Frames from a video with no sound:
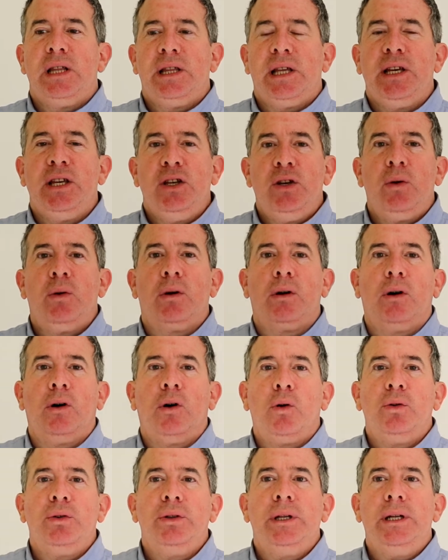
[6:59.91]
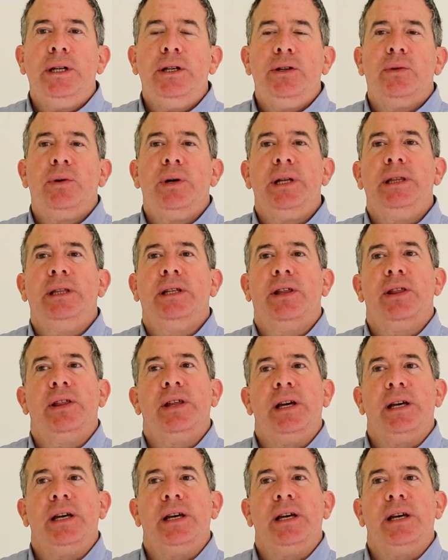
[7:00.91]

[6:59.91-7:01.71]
that you are only doing the